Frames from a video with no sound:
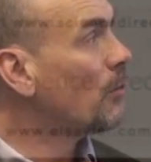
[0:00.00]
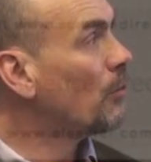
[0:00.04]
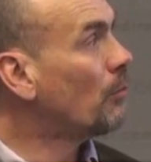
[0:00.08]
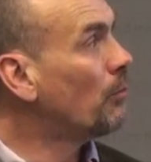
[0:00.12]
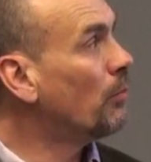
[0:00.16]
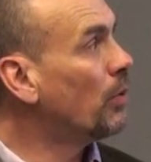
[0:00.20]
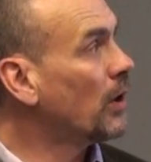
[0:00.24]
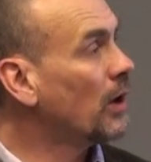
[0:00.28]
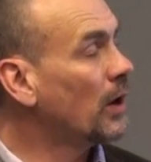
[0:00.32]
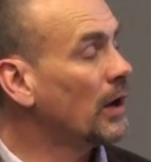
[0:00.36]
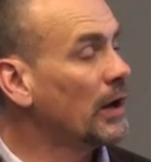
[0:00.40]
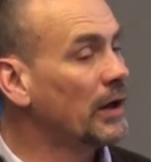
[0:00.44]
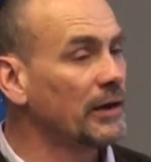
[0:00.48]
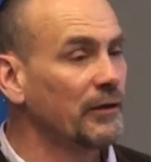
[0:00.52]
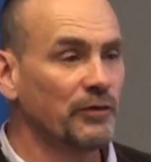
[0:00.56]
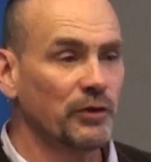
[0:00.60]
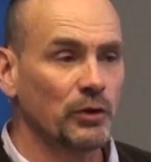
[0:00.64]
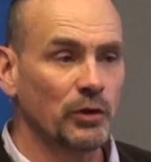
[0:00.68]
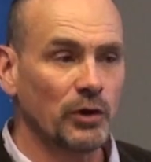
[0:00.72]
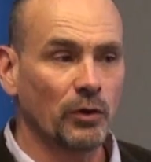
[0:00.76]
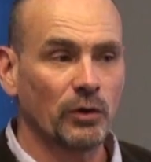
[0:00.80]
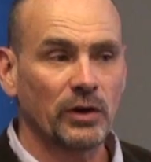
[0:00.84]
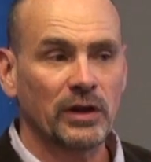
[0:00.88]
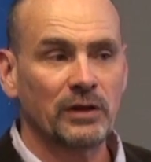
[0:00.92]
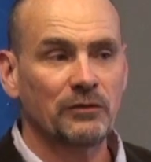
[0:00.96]
But if
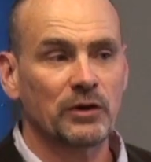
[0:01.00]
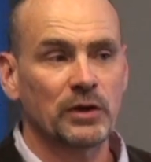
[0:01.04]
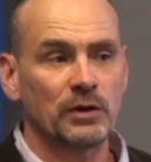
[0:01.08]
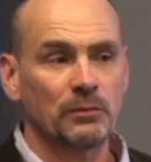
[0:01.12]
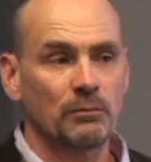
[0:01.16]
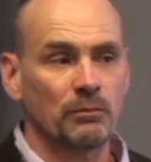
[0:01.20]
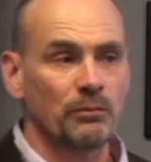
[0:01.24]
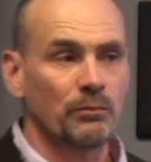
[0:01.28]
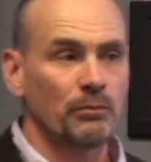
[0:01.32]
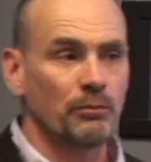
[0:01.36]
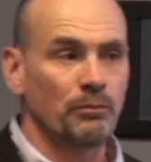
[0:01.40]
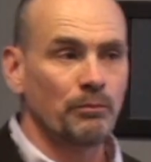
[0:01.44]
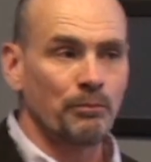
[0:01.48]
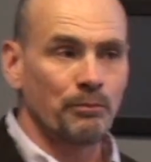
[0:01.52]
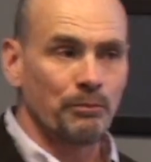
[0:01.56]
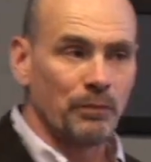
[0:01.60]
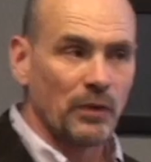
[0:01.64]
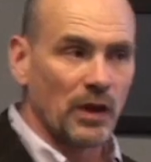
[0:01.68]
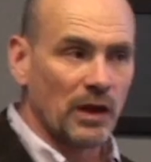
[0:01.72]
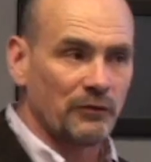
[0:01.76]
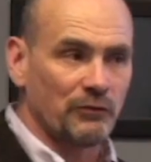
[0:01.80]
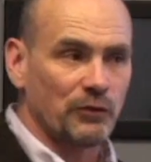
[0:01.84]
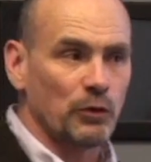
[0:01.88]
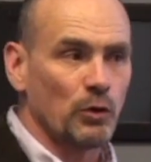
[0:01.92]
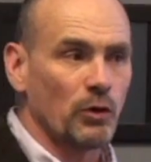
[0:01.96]
you
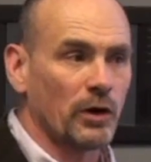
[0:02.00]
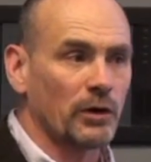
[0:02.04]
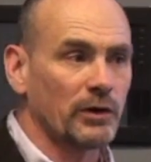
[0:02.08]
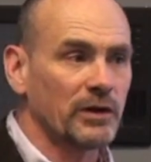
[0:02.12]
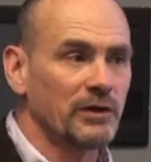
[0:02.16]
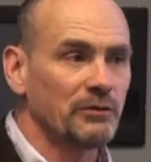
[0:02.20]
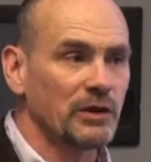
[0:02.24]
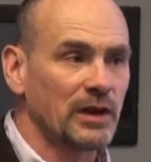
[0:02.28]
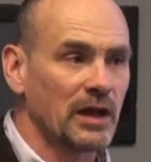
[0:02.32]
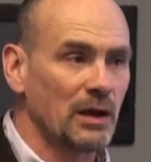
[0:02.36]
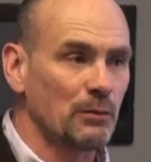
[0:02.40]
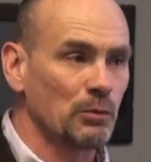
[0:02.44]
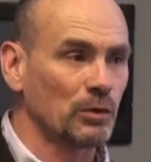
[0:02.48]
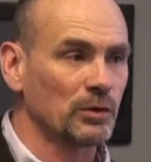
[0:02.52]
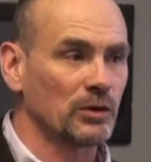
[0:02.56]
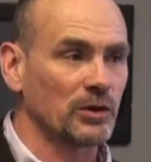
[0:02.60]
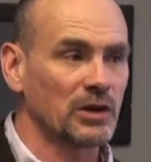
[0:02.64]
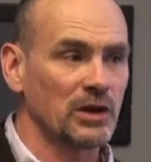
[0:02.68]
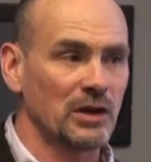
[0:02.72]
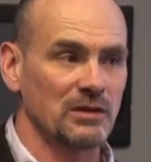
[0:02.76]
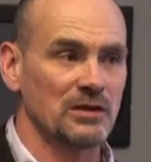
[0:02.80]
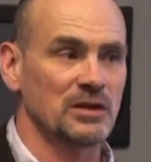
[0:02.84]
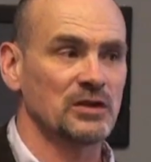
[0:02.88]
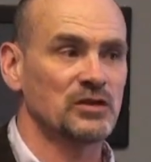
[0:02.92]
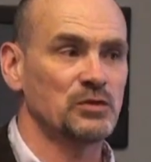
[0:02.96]
aren't even able to
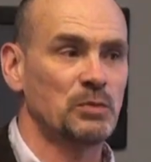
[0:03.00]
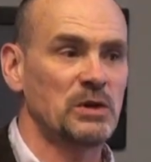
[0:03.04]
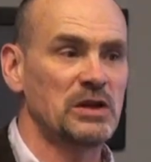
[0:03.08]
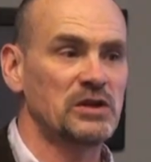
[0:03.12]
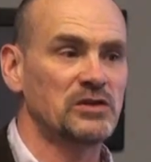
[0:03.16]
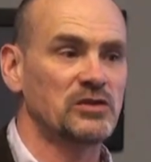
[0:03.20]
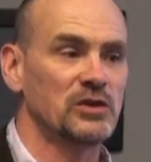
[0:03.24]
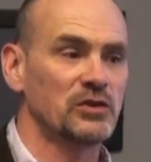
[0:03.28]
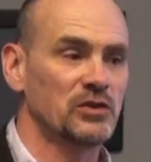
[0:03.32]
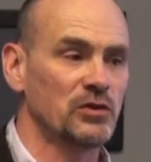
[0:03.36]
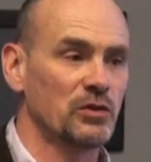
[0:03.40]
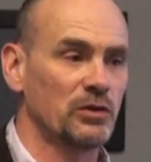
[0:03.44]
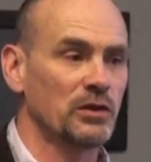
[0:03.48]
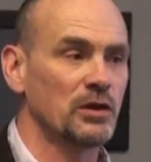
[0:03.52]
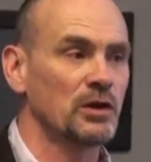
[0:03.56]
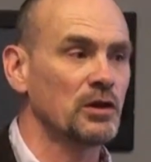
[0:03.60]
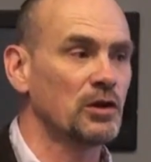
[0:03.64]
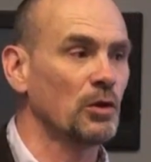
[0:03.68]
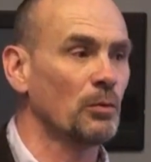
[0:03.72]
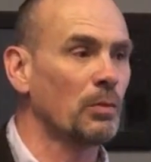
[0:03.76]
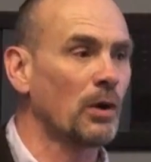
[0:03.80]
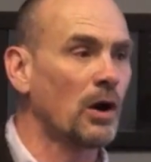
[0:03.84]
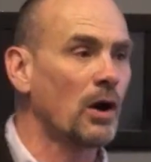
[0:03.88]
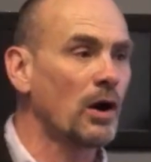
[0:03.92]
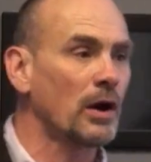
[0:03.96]
get the species you think
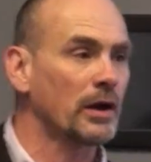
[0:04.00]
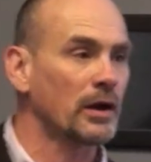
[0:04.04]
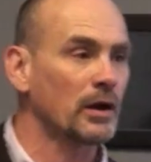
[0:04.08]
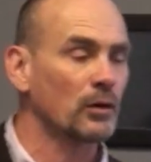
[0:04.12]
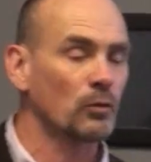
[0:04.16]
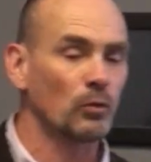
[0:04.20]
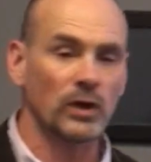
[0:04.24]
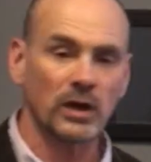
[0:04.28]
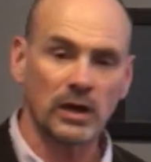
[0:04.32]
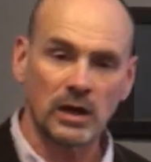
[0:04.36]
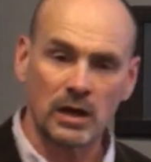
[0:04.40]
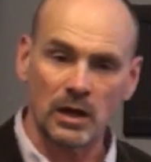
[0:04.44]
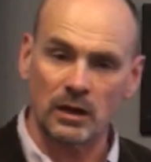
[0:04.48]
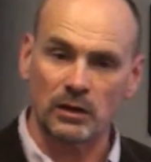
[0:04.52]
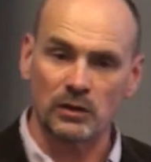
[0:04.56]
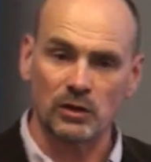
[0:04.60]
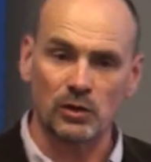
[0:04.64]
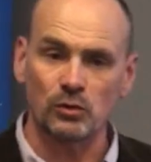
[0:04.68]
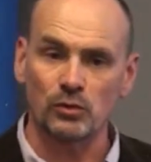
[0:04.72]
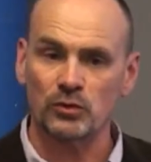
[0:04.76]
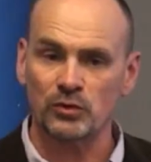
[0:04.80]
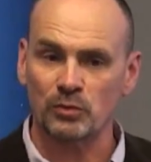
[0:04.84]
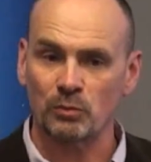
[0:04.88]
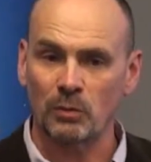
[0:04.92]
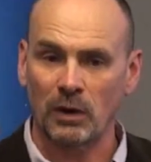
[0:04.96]
you're buying, we can't
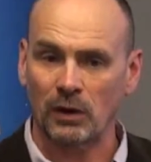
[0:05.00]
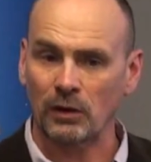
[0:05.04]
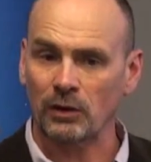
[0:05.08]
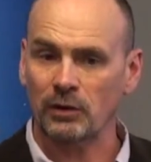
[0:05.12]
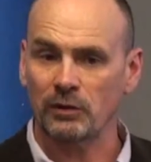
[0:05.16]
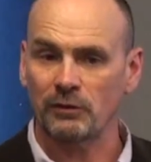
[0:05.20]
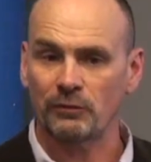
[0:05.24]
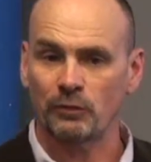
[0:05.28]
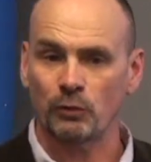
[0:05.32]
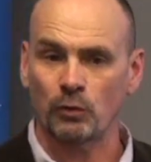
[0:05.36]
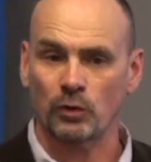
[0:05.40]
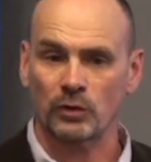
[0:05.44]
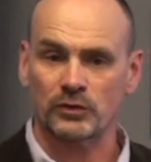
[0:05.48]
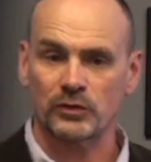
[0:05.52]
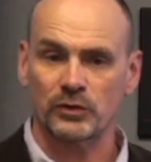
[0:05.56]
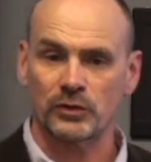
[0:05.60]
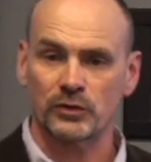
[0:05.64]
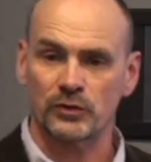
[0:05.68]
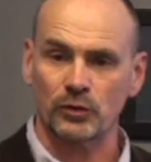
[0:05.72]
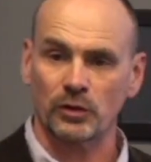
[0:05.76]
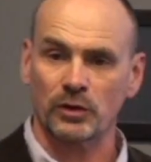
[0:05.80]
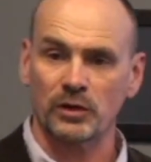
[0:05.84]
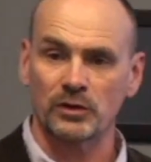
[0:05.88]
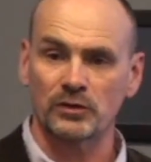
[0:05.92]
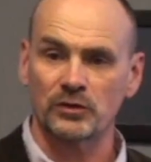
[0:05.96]
use market
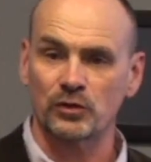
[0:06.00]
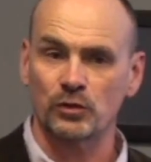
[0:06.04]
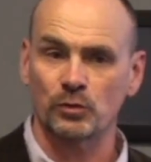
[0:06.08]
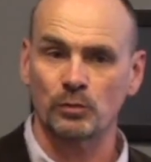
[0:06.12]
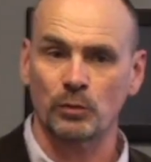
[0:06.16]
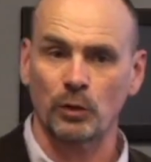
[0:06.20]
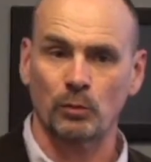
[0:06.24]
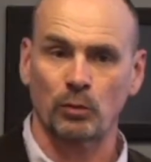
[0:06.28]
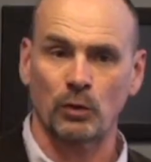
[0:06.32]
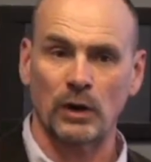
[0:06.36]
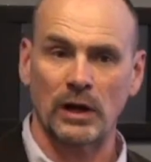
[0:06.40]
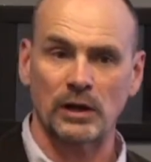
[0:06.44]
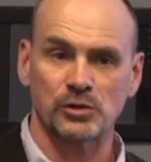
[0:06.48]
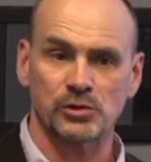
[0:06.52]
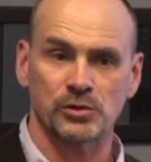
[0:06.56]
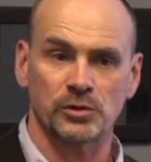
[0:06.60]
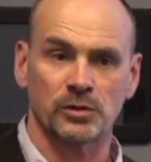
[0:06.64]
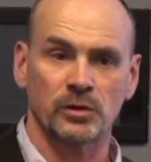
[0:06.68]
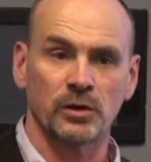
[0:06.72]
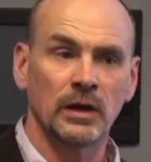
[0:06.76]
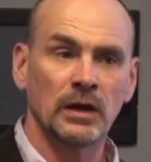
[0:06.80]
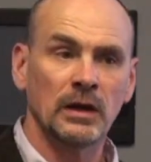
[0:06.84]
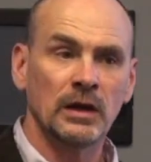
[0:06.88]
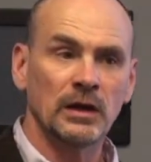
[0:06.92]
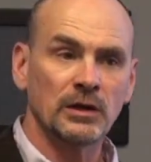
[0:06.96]
forces or consumer
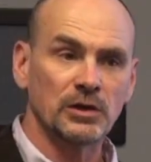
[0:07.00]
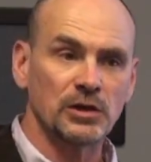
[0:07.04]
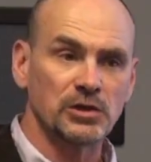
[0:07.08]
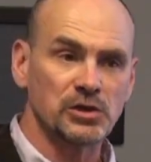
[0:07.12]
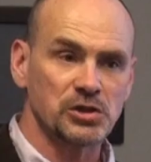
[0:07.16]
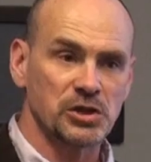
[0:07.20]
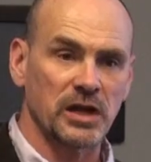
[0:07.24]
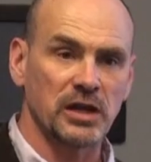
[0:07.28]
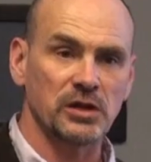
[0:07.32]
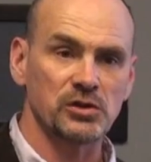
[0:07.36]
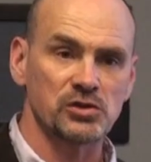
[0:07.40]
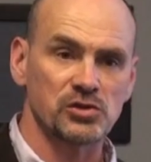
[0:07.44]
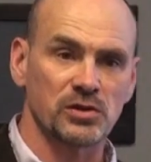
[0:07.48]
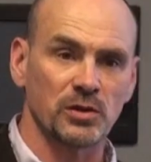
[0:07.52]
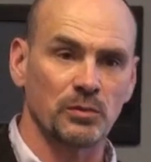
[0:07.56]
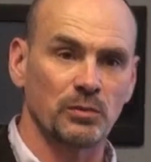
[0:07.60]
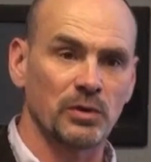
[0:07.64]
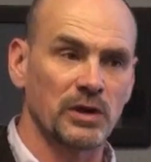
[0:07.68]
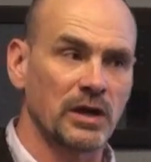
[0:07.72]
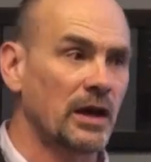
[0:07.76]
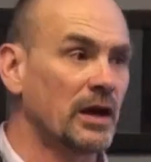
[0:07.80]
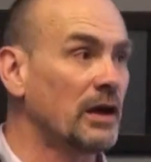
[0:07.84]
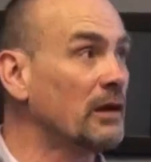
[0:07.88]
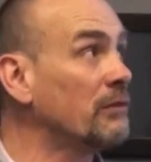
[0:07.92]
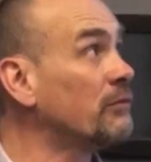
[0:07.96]
pressure to change the
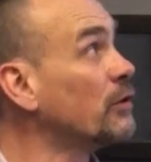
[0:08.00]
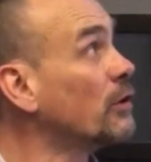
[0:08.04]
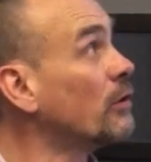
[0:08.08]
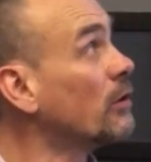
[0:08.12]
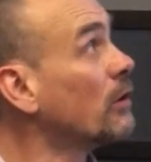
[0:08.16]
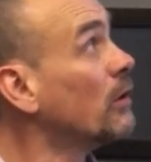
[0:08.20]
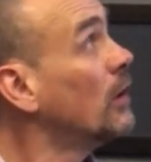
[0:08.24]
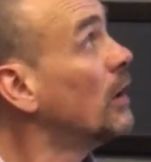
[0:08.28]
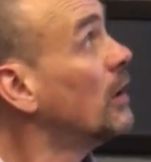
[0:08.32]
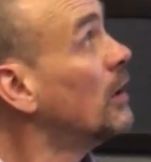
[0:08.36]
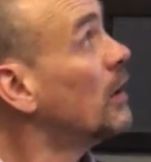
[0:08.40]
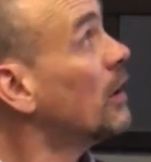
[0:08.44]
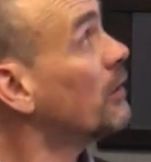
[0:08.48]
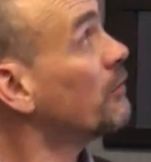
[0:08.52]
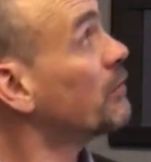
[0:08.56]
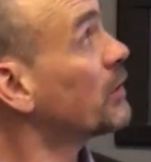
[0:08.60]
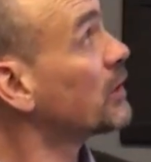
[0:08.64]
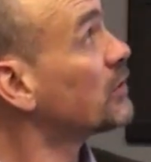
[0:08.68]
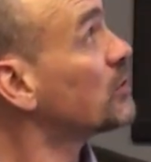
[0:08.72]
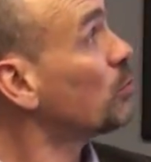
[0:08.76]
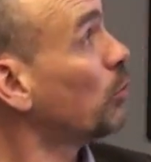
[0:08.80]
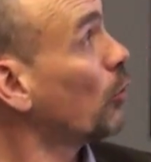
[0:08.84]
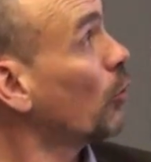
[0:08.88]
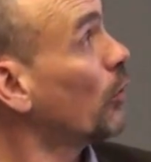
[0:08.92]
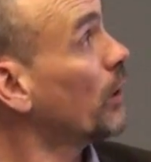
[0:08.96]
behavior of
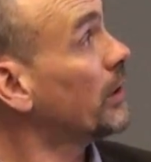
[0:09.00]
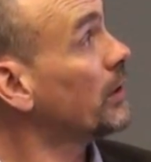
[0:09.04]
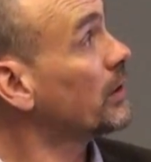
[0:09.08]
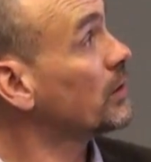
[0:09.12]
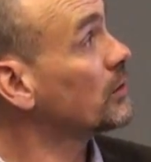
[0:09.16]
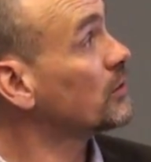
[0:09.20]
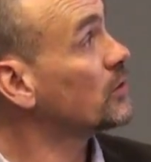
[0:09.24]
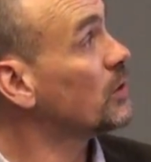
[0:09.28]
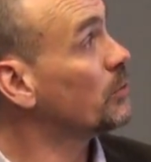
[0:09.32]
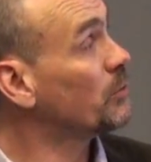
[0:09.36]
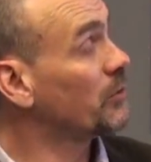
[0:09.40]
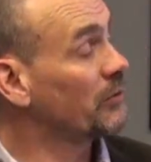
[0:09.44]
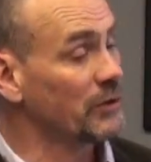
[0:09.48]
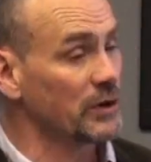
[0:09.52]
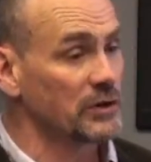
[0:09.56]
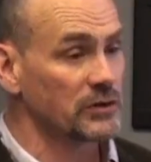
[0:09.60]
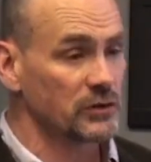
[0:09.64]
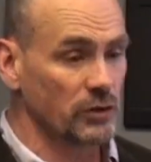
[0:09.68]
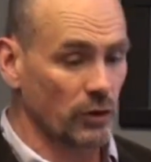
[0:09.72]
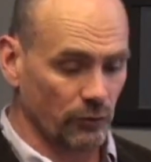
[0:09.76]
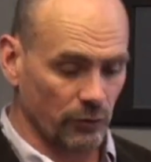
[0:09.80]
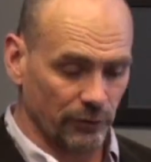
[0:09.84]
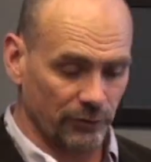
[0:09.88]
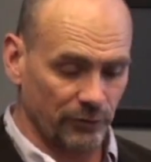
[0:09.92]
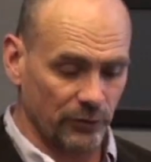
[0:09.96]
exploiting some of these
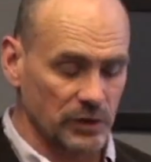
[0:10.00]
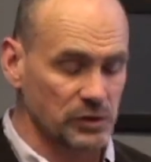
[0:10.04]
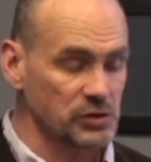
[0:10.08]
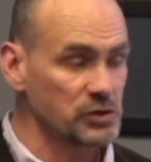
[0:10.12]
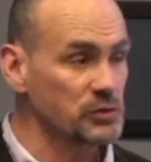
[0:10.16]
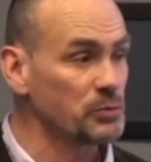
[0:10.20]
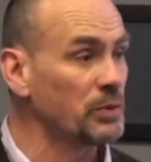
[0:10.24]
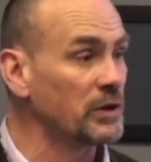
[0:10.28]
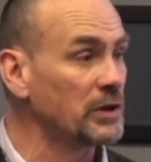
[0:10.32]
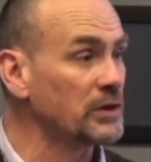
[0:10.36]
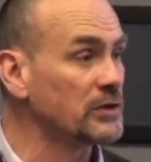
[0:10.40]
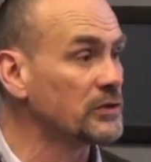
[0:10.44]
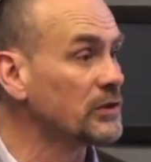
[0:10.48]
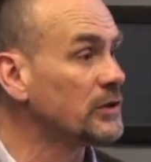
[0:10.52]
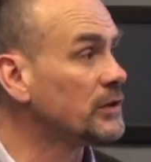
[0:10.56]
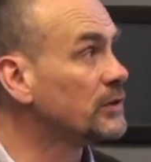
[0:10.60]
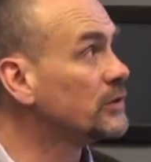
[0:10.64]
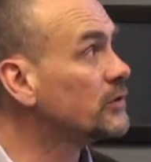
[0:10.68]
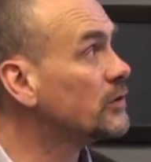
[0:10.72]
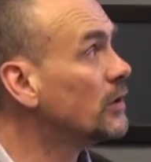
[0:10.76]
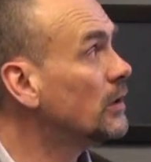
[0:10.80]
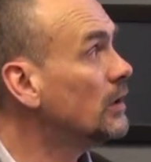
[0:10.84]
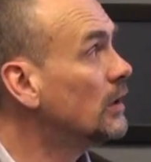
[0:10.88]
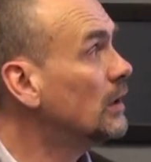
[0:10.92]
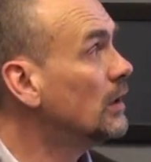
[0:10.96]
overfished species.